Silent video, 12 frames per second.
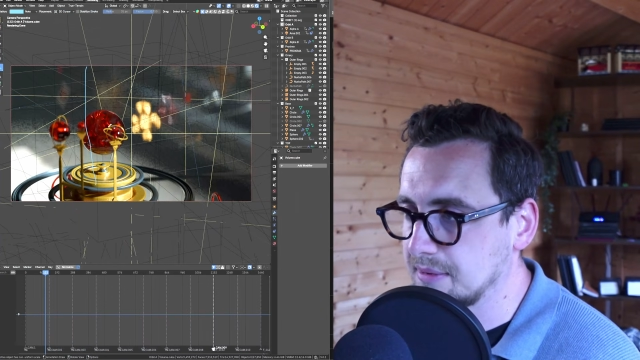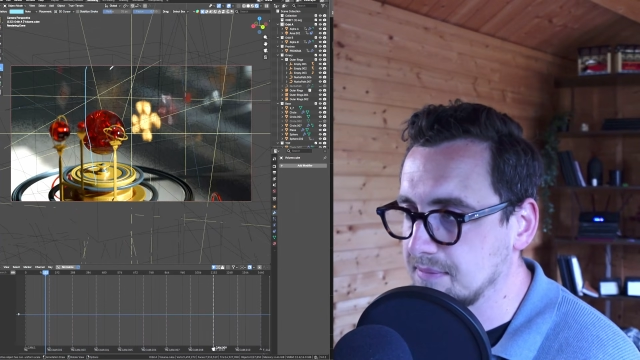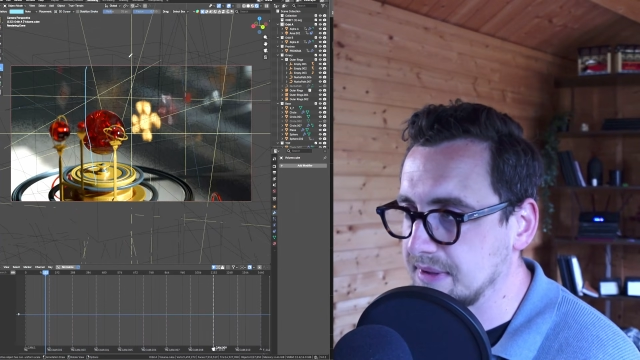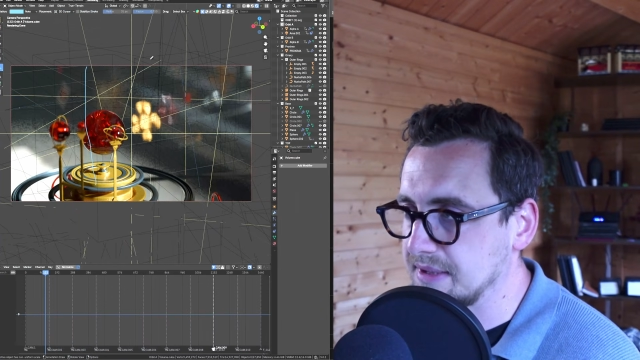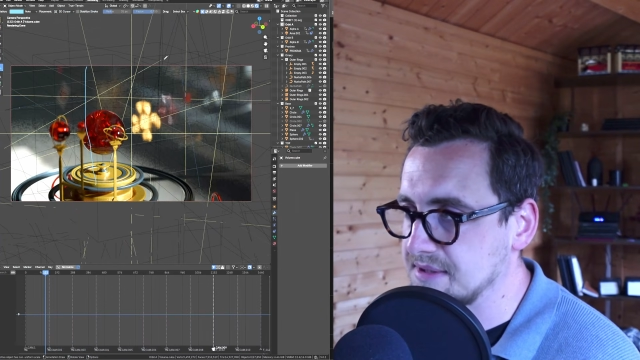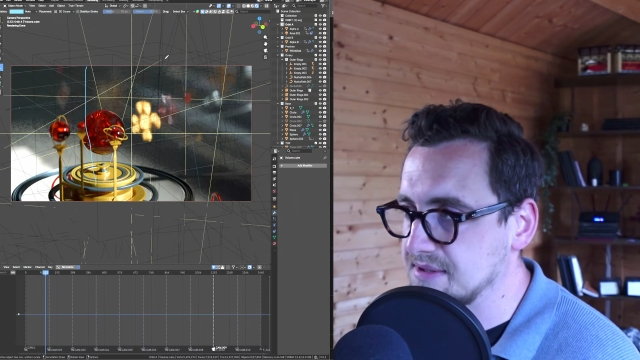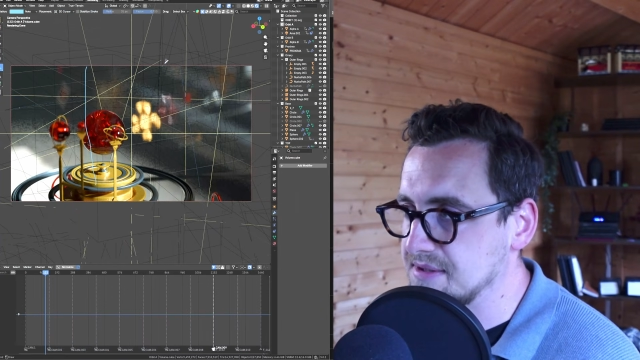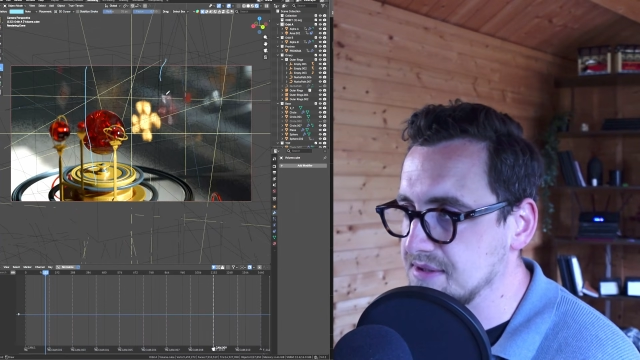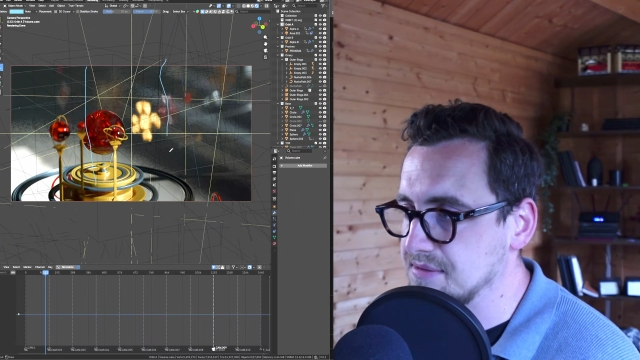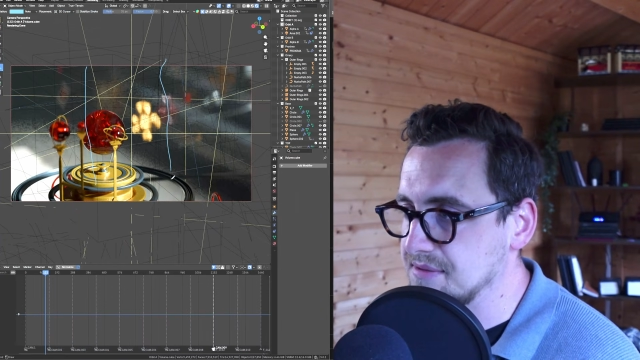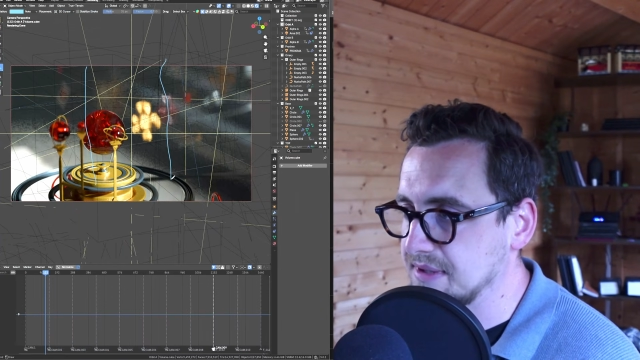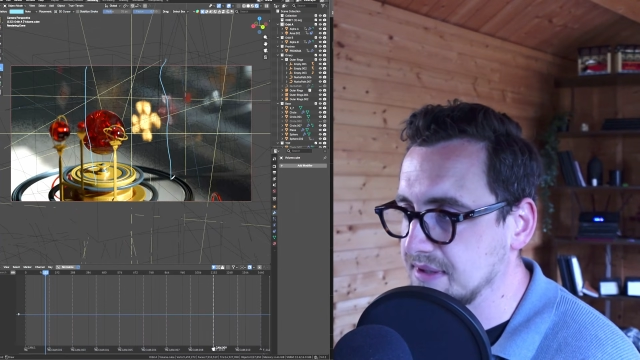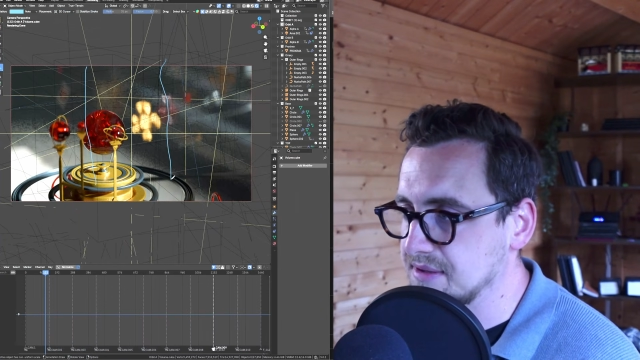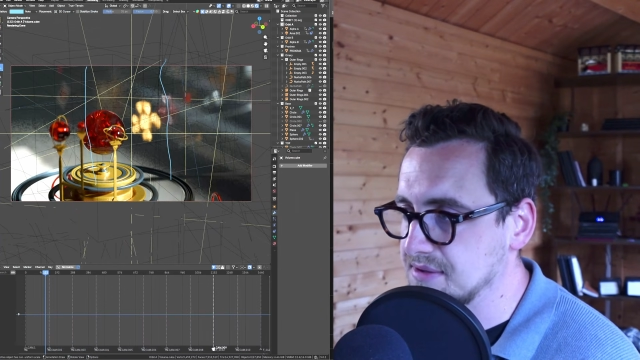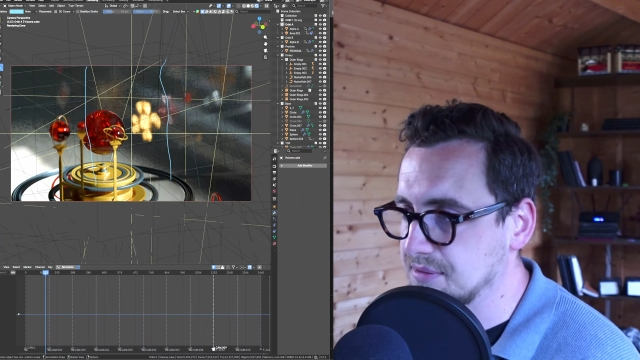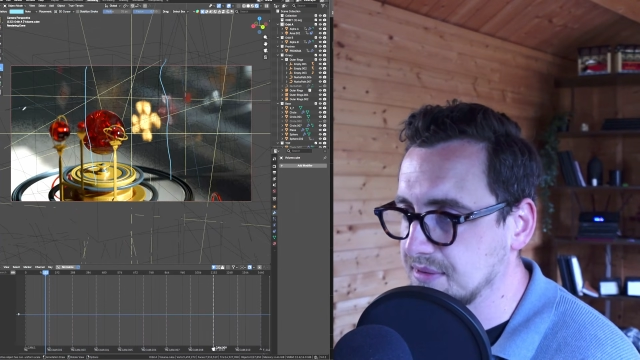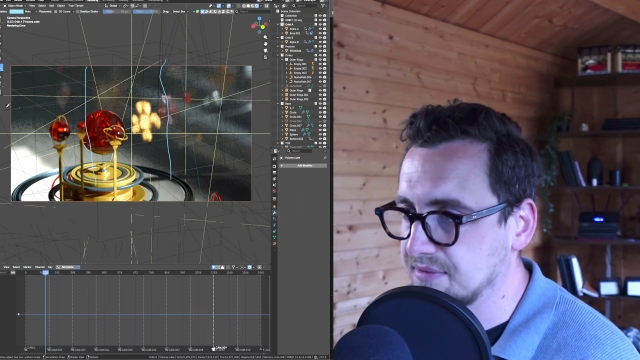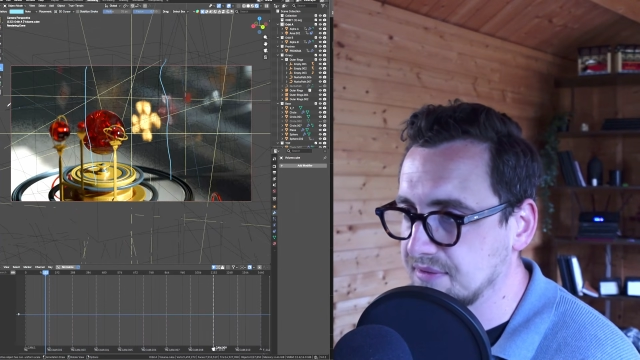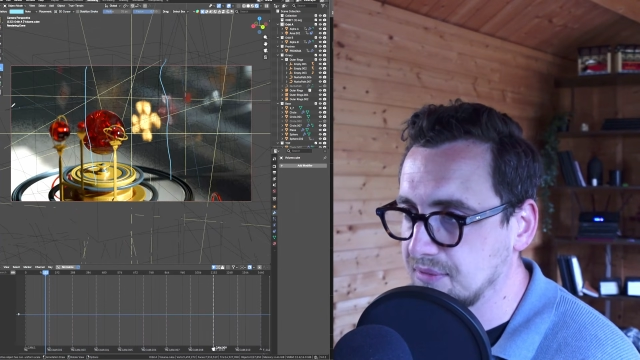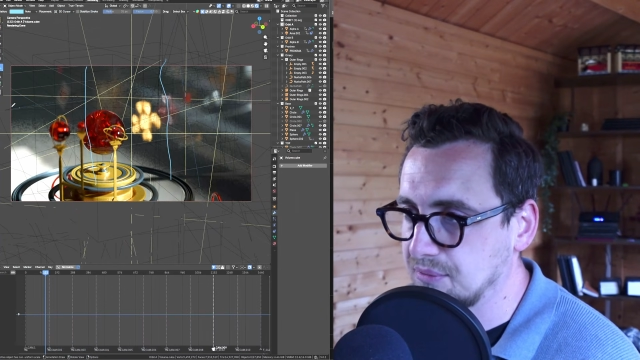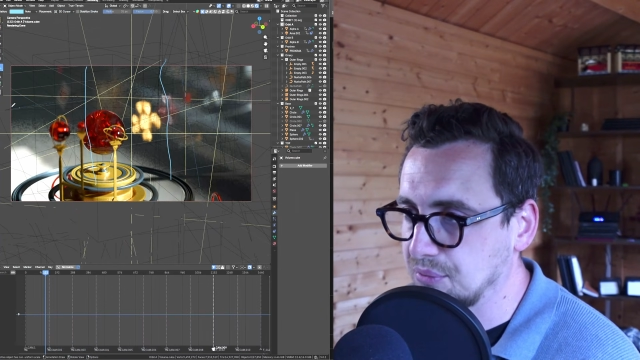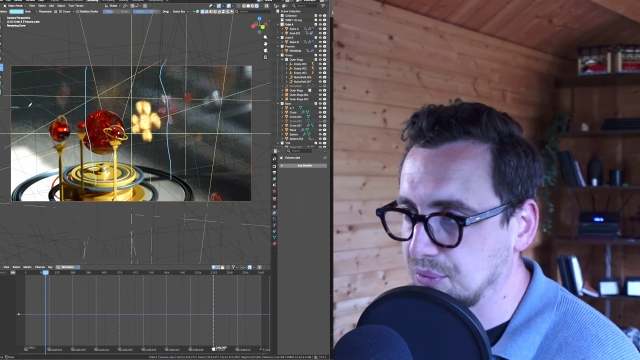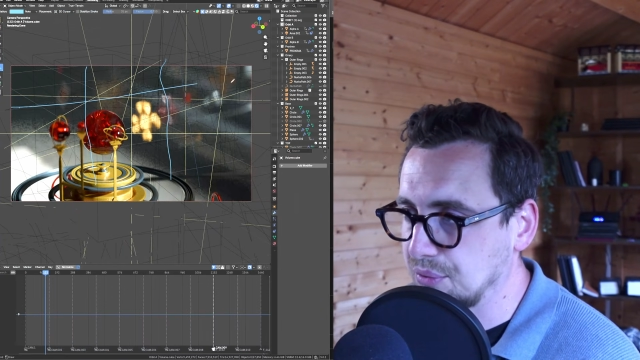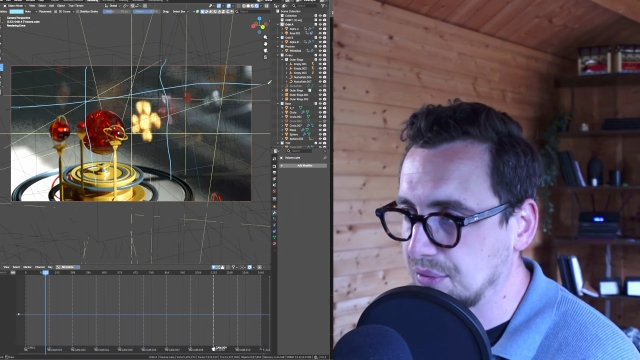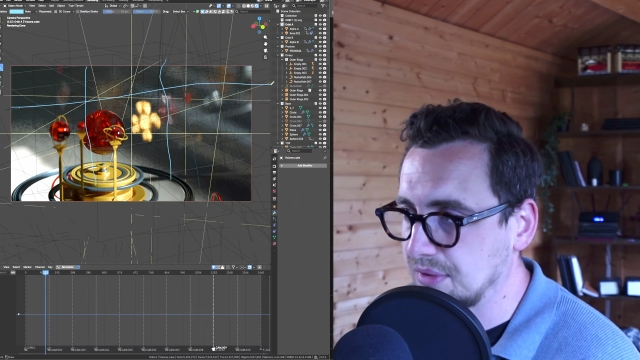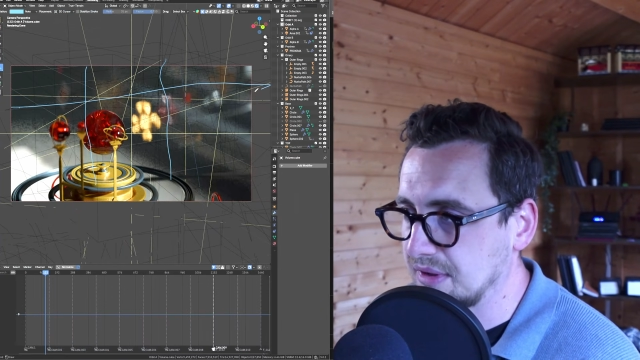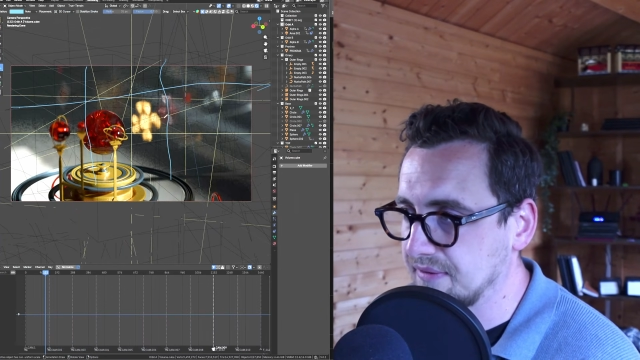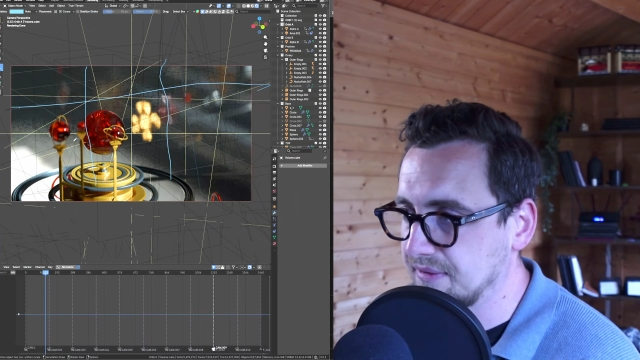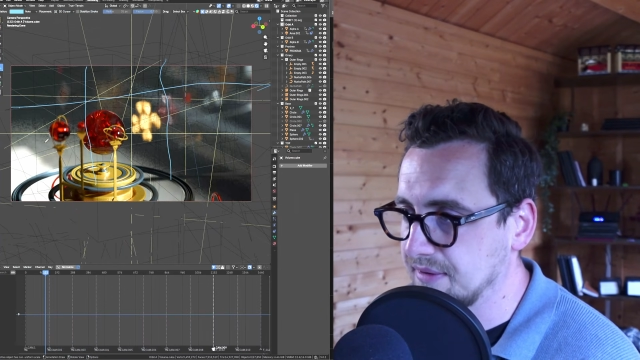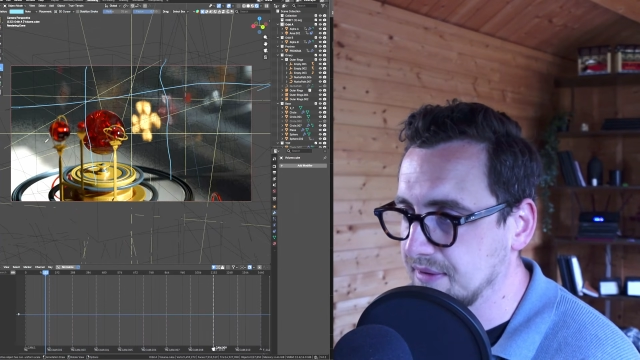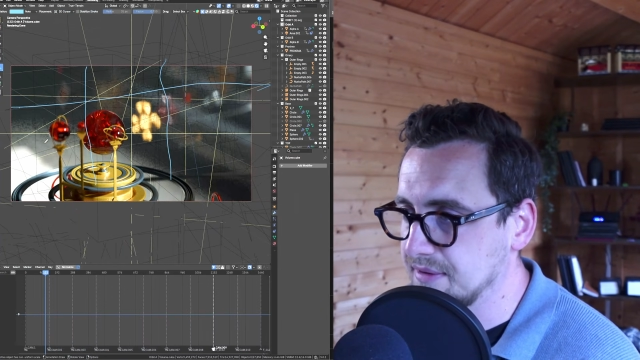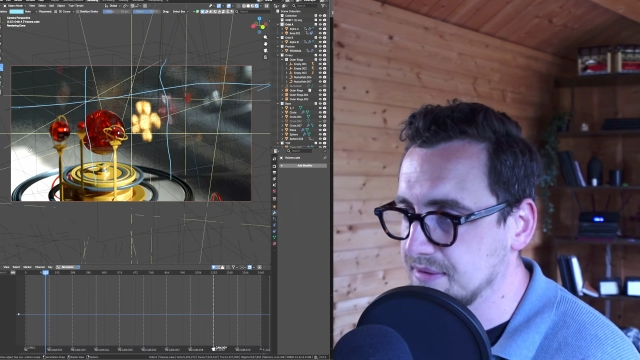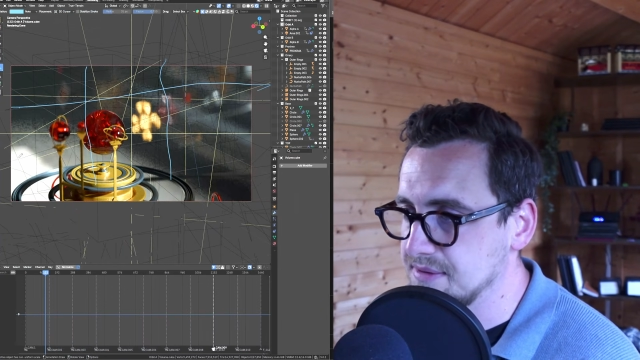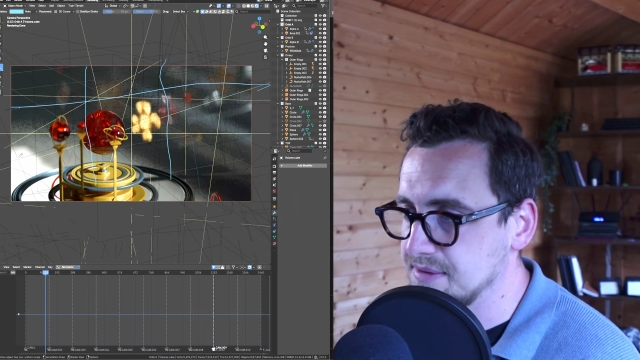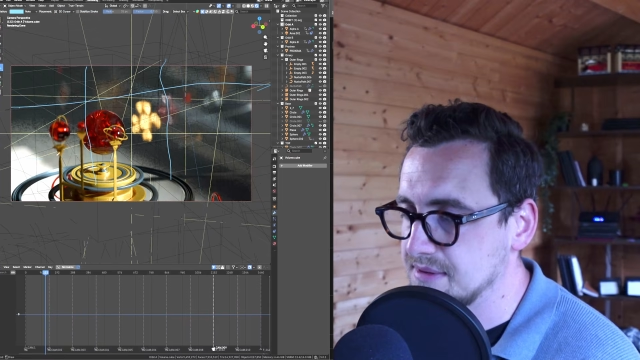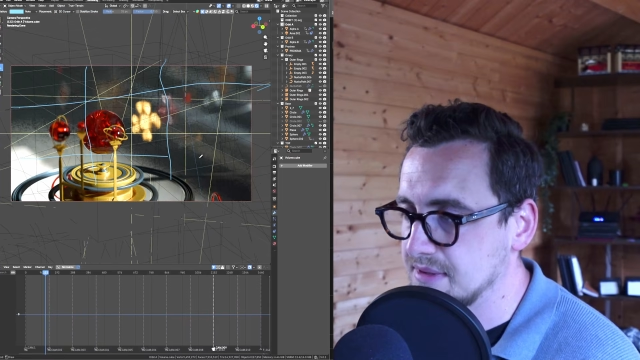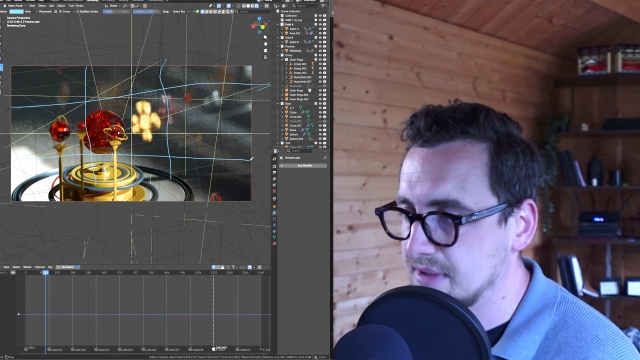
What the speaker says: because it's using the sort of rule of thirds,